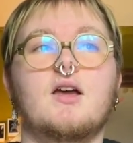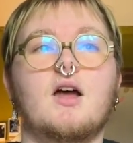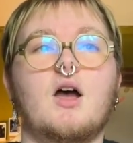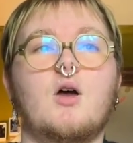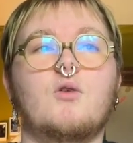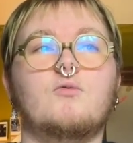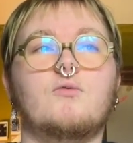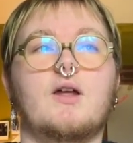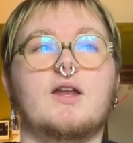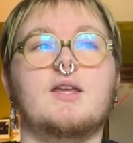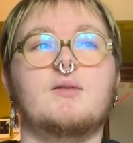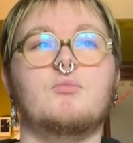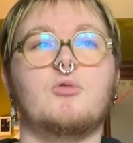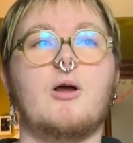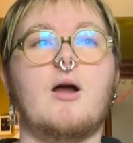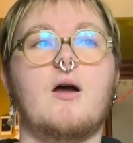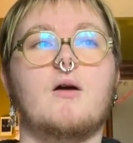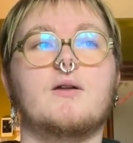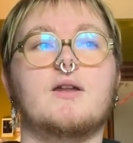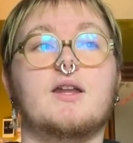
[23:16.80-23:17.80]
a reddy
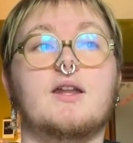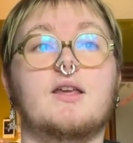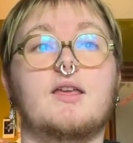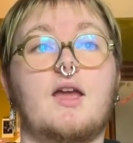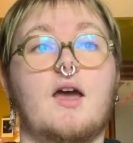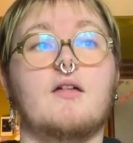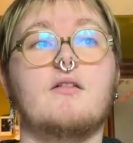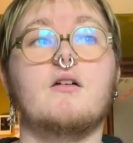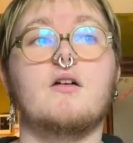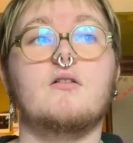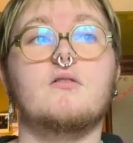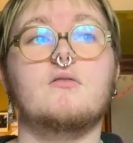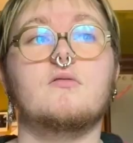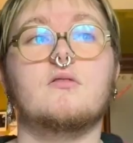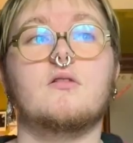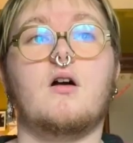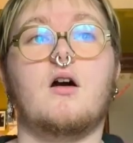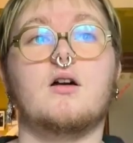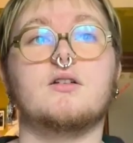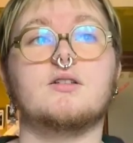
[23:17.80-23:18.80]
brown and a yellow
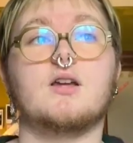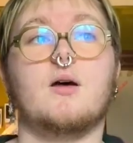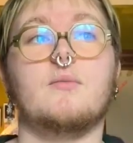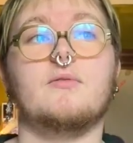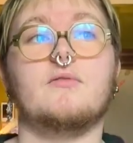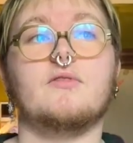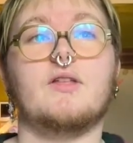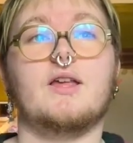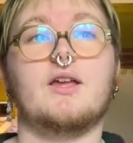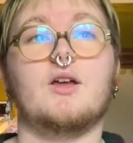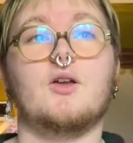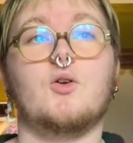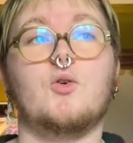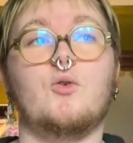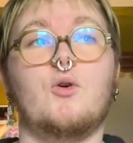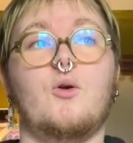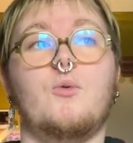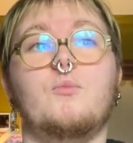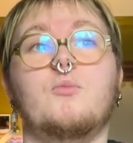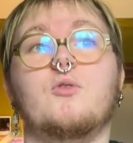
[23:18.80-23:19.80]
on top of like a
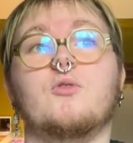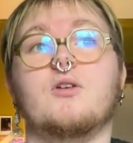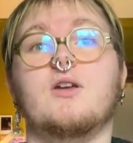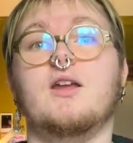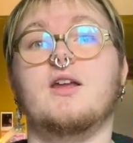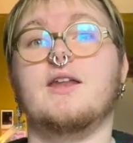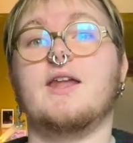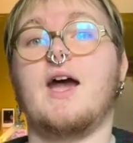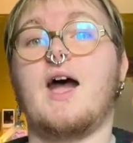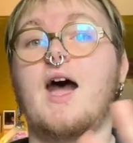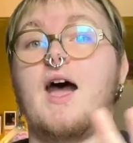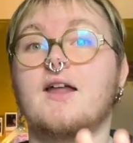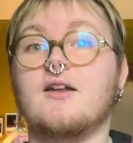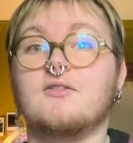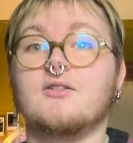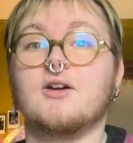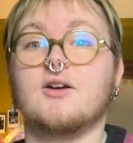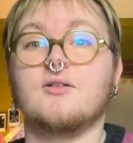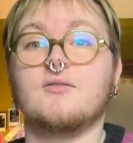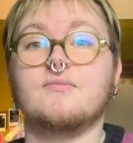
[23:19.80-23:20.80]
chrome green. I don't
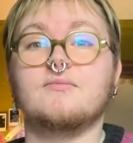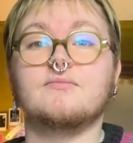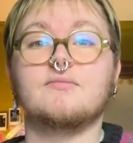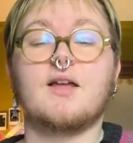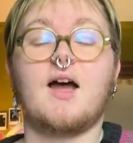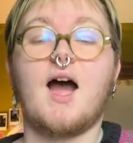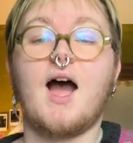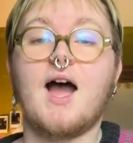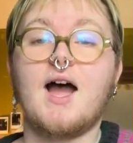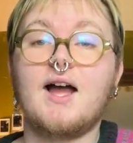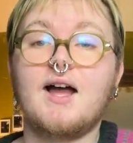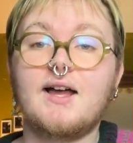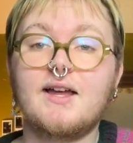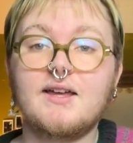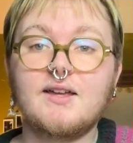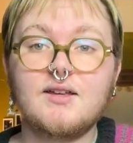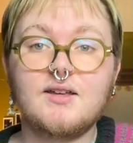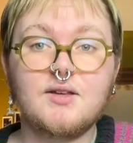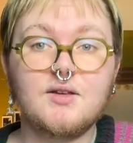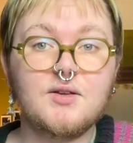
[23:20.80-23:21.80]
know.
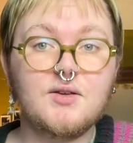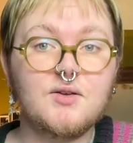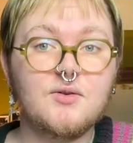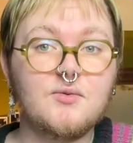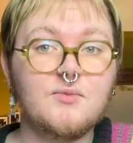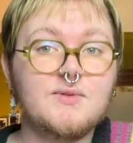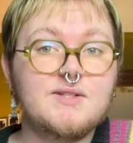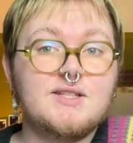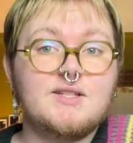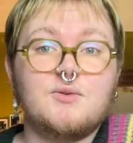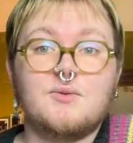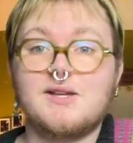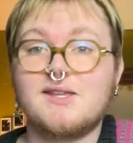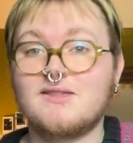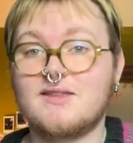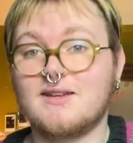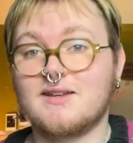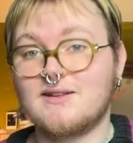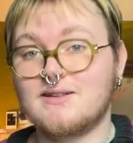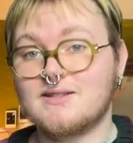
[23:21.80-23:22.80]
I was doing
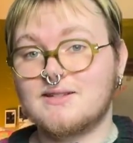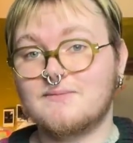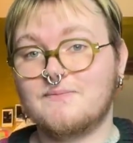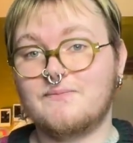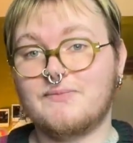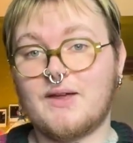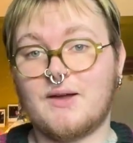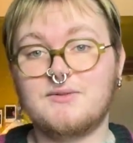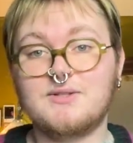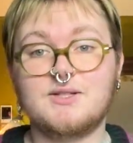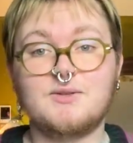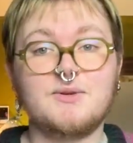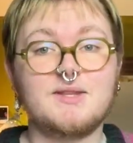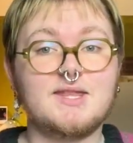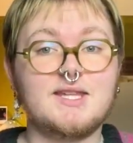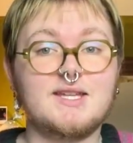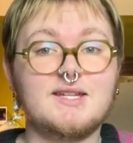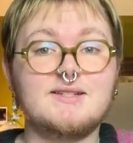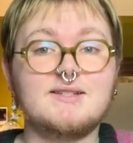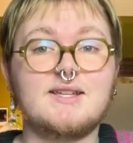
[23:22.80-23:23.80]
things.
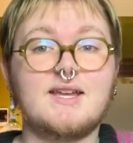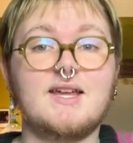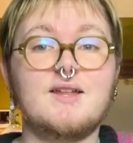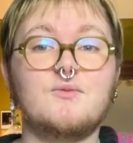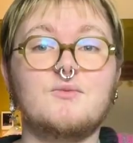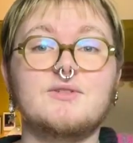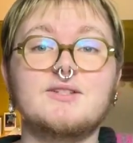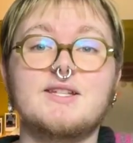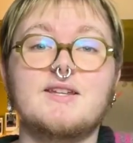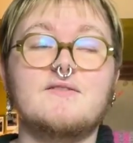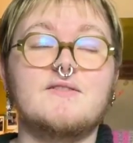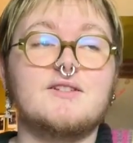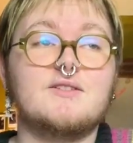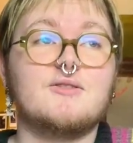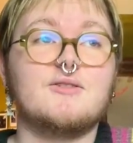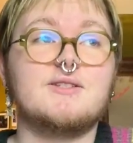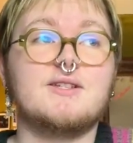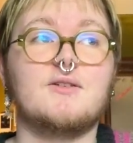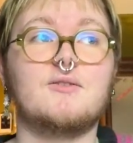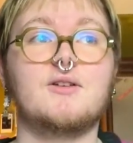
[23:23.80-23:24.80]
And we'll see if it
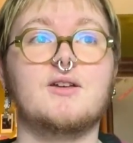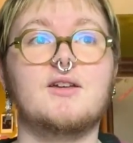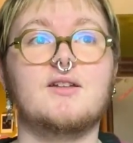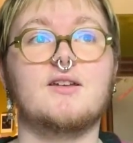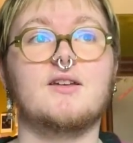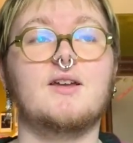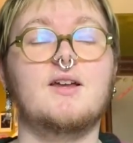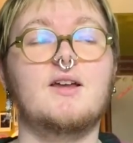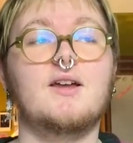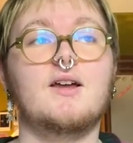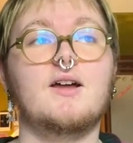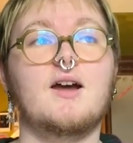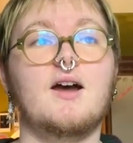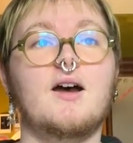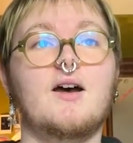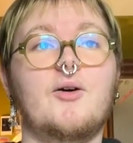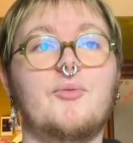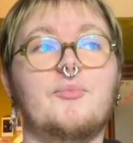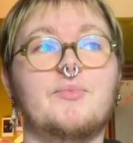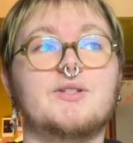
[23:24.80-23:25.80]
turns out good.
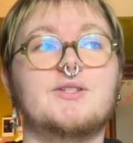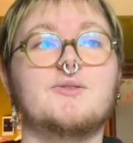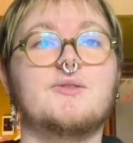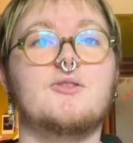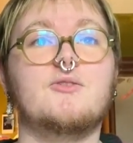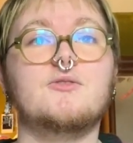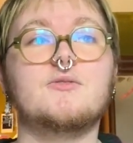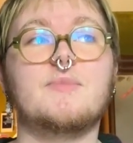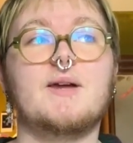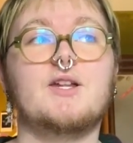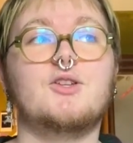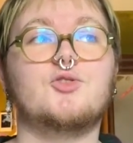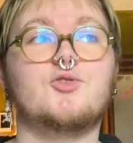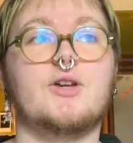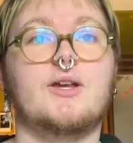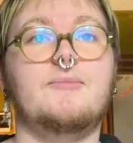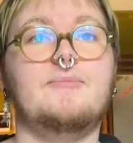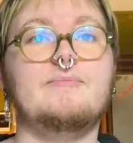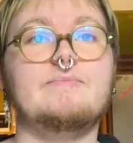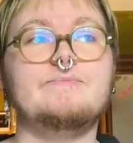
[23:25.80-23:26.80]
But so those might
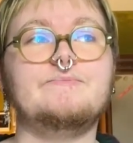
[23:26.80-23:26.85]
drip